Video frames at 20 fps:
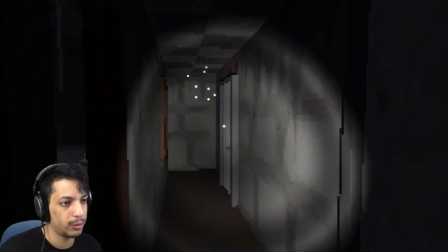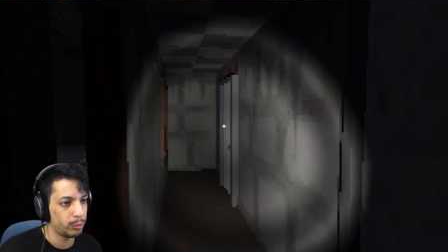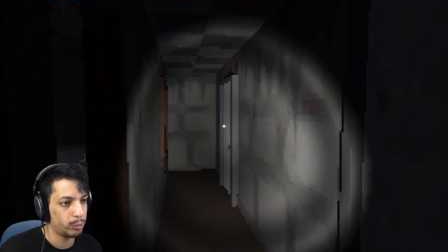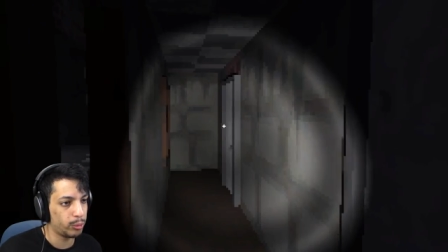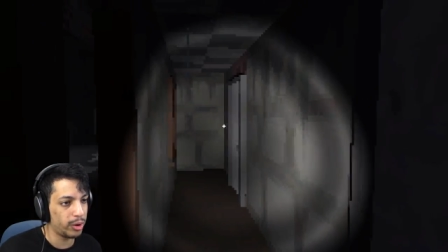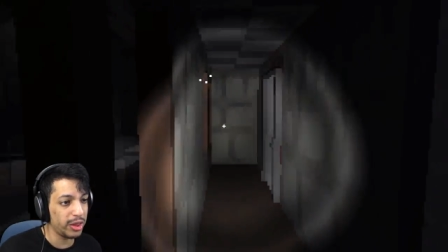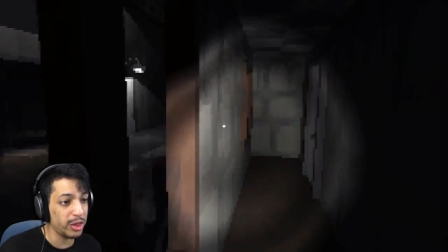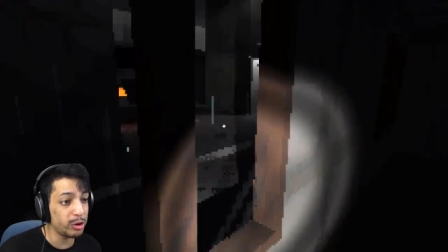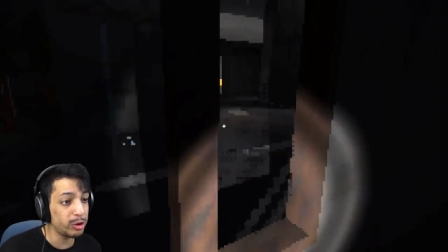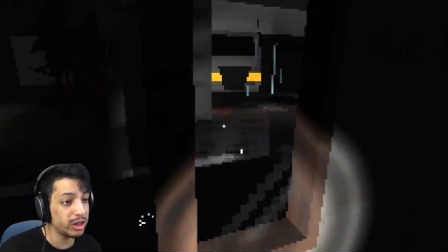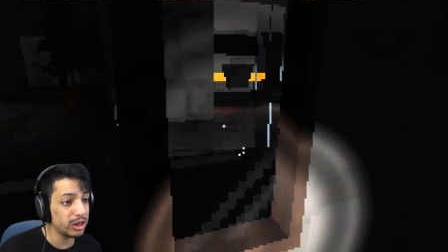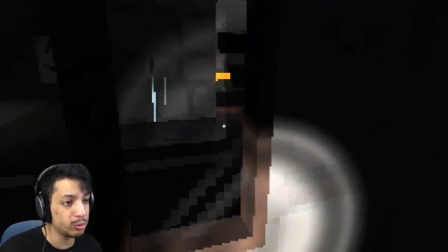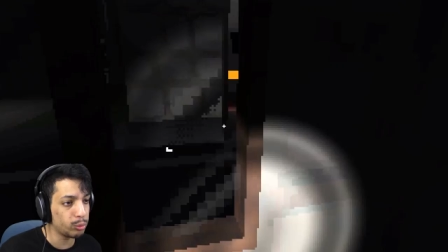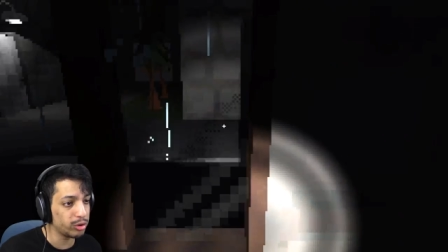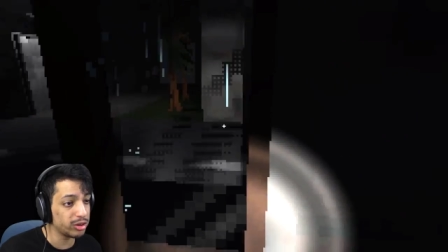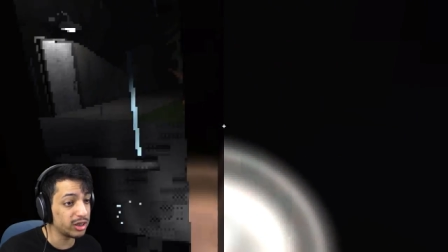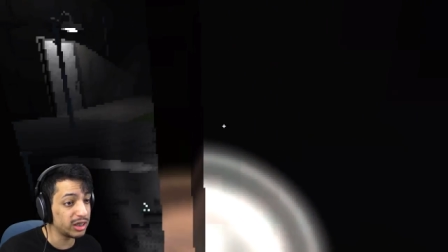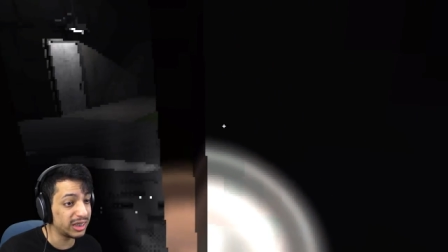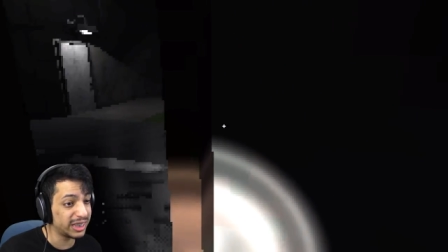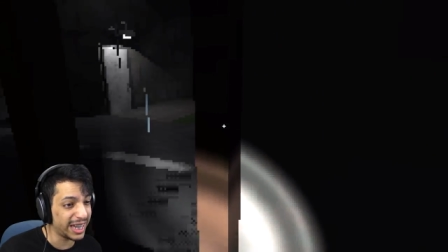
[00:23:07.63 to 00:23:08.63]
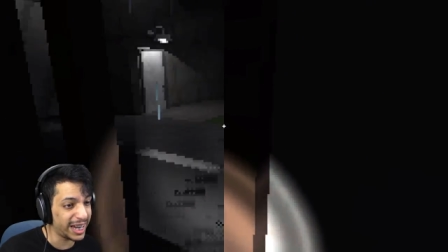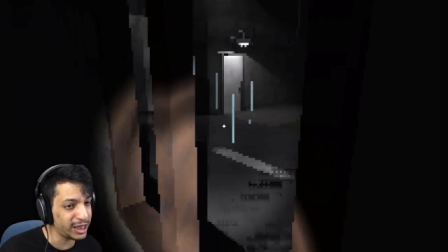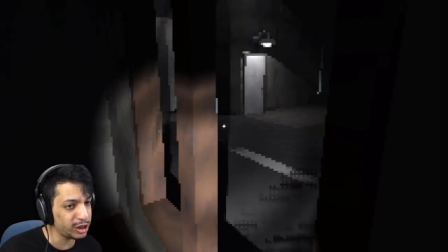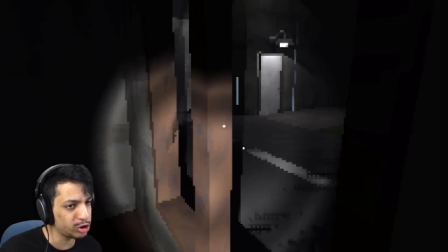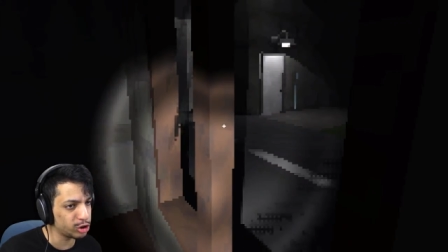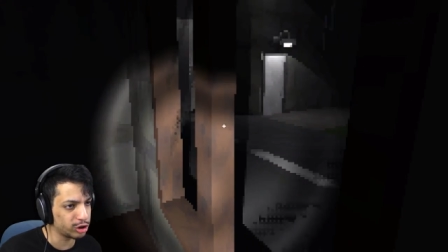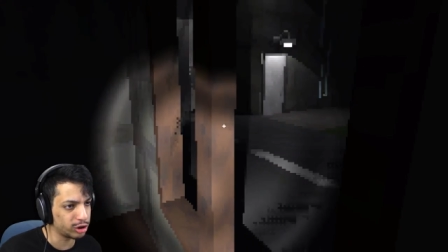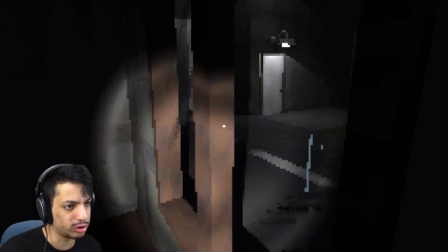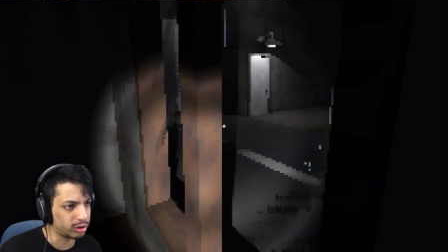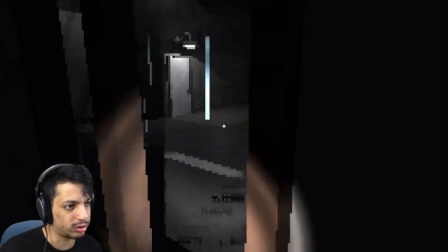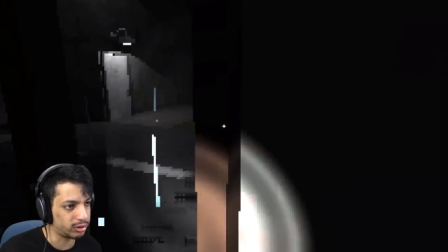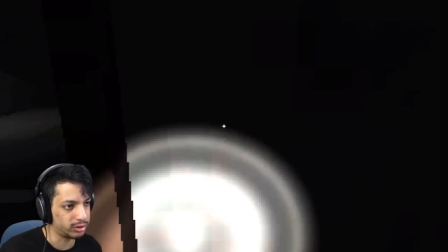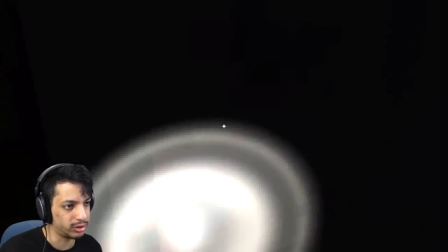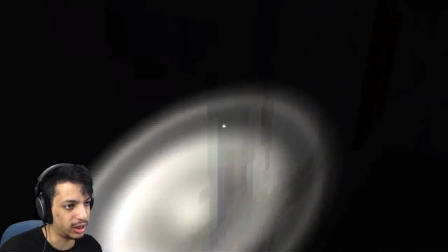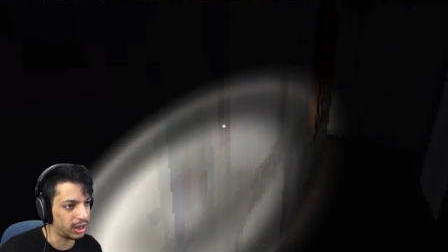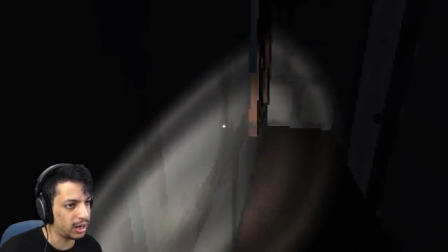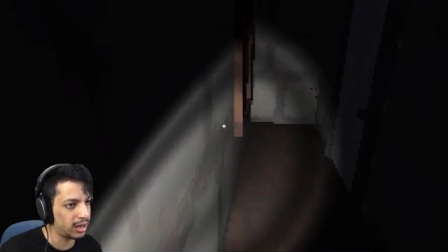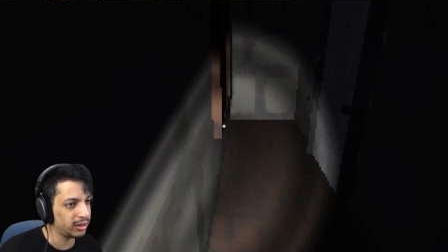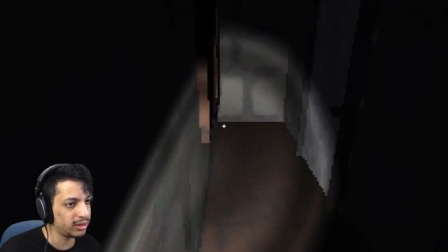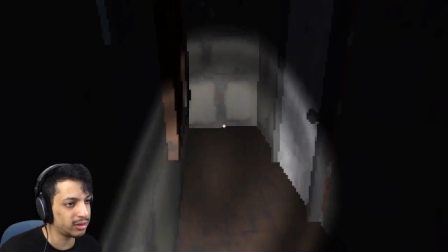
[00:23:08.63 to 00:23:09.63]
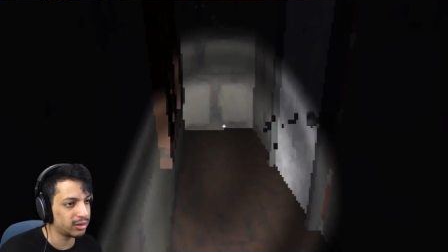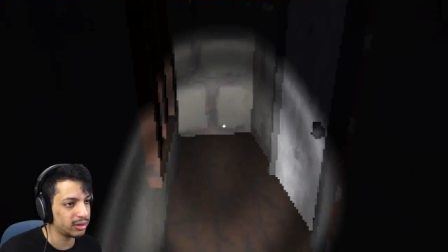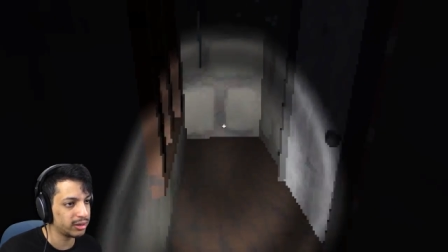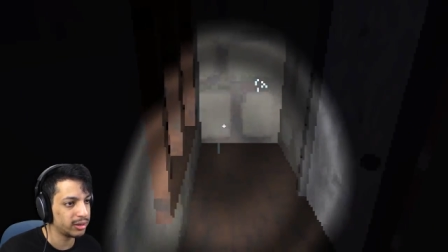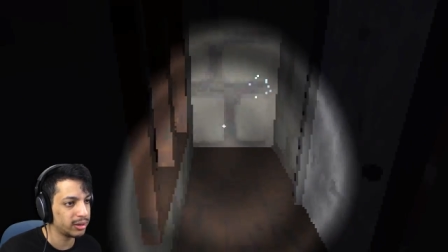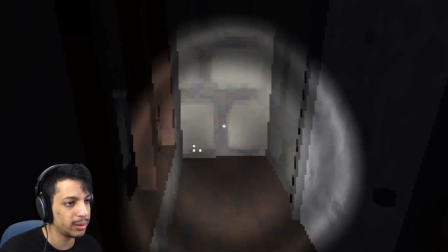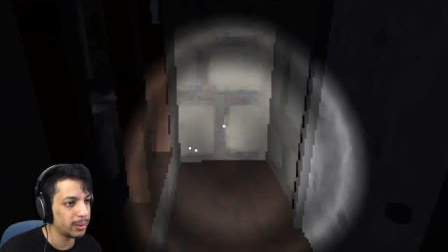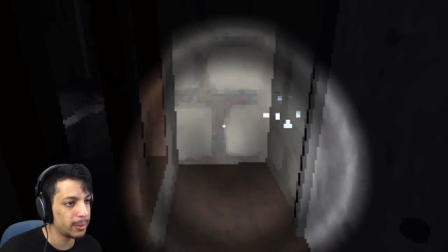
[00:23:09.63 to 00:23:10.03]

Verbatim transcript: Whether it was intentional or not,